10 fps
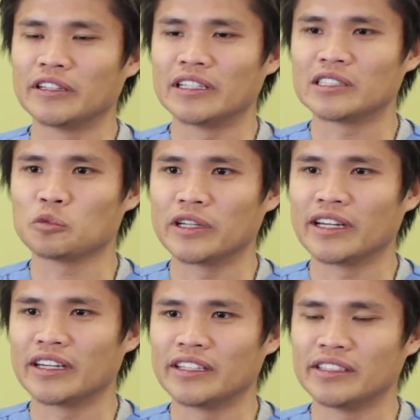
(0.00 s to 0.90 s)
That's
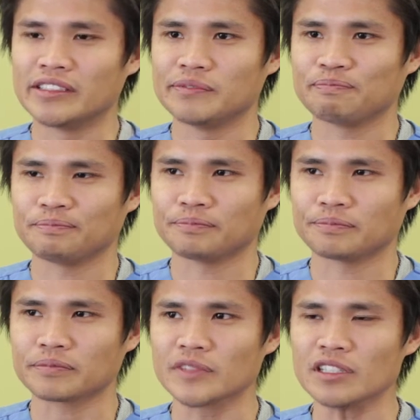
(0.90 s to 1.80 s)
when I
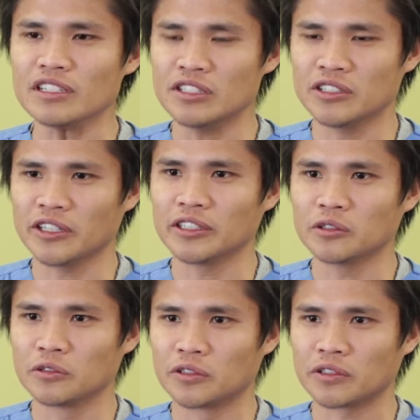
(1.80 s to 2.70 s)

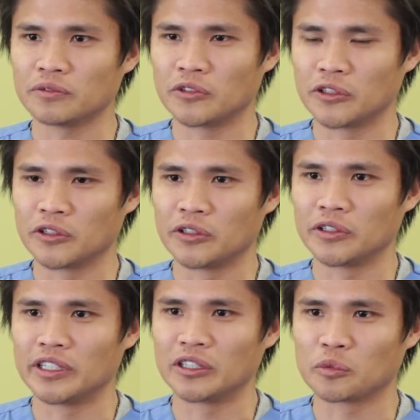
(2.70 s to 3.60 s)
started to look
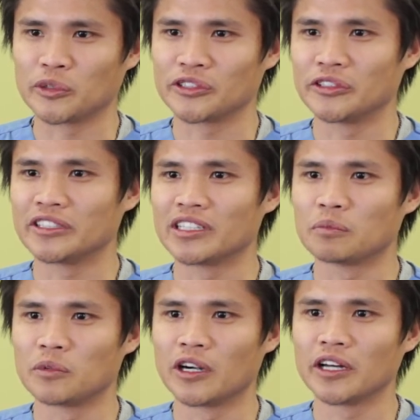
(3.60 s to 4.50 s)
for an opportunity
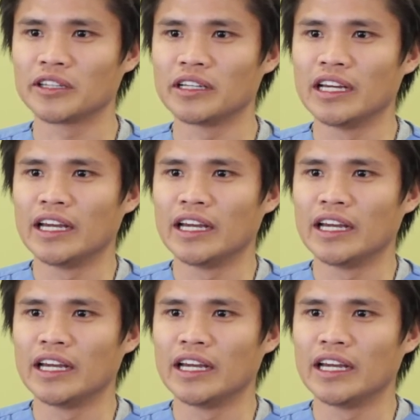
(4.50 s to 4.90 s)
abroad,